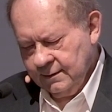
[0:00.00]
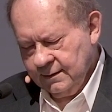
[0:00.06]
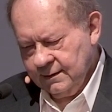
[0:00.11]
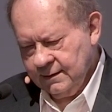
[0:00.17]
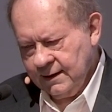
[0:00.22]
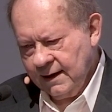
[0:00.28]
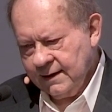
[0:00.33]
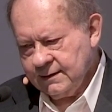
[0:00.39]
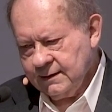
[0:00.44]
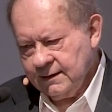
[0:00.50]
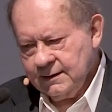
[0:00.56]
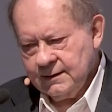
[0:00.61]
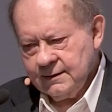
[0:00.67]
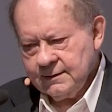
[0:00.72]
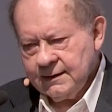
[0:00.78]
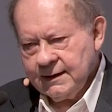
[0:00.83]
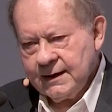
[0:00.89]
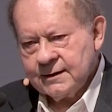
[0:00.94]
The
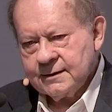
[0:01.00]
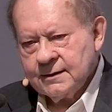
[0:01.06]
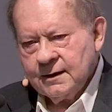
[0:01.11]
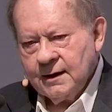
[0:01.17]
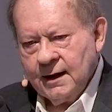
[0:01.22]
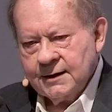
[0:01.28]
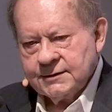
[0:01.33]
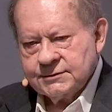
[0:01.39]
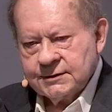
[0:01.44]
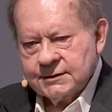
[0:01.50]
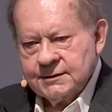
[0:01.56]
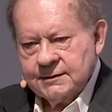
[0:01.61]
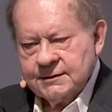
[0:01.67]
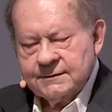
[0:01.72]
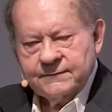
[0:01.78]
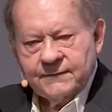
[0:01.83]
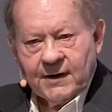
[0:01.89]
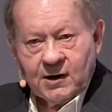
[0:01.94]
idea in
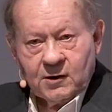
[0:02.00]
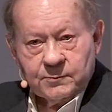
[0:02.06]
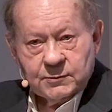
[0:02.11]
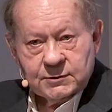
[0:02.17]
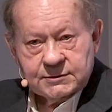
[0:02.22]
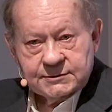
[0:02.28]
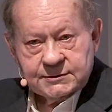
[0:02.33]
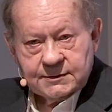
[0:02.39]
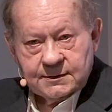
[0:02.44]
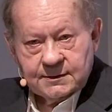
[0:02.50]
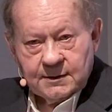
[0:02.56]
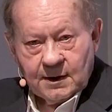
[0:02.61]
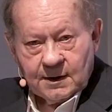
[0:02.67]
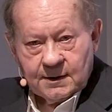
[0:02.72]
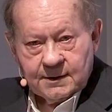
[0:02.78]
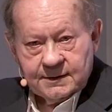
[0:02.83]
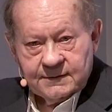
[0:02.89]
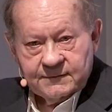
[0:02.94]
logical environments
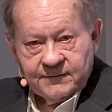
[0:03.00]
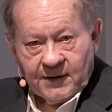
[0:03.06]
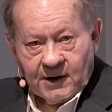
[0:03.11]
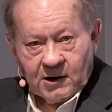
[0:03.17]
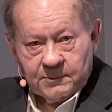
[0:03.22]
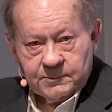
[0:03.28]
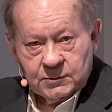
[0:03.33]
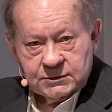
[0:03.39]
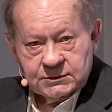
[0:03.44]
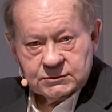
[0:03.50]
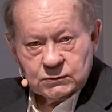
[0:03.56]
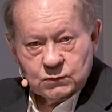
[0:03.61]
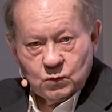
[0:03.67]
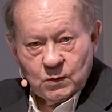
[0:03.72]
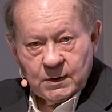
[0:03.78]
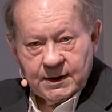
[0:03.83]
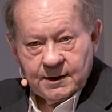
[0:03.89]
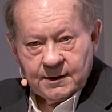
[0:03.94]
are environments
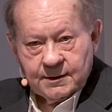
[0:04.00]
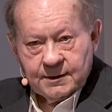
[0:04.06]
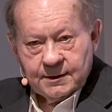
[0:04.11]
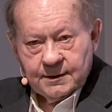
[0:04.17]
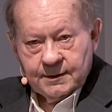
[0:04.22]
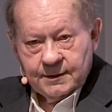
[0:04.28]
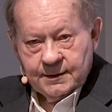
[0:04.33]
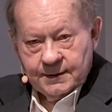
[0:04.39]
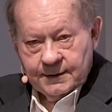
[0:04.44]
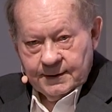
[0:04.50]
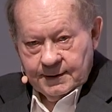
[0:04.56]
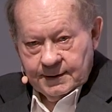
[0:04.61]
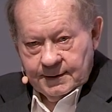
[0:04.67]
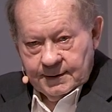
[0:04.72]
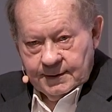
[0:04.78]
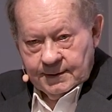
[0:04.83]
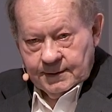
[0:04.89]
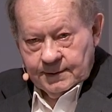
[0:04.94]
where
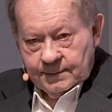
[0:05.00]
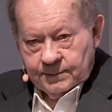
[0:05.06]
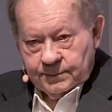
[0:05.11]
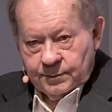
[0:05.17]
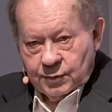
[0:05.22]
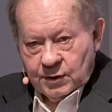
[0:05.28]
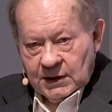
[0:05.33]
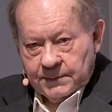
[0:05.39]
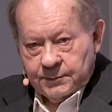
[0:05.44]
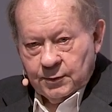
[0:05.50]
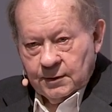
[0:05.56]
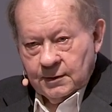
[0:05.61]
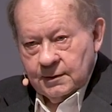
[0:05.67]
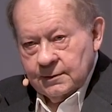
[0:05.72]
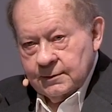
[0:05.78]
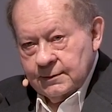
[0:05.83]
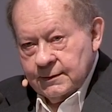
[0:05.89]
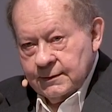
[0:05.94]

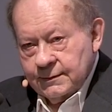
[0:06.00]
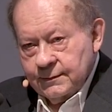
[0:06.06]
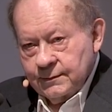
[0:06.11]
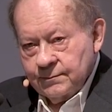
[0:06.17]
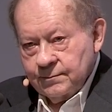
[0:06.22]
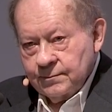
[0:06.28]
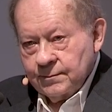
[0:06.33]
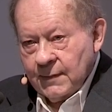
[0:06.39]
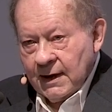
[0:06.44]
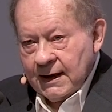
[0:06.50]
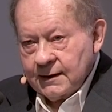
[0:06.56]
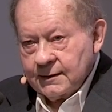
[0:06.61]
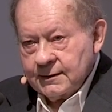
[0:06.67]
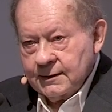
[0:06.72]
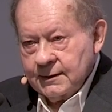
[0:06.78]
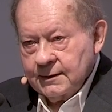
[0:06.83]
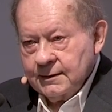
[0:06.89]
people make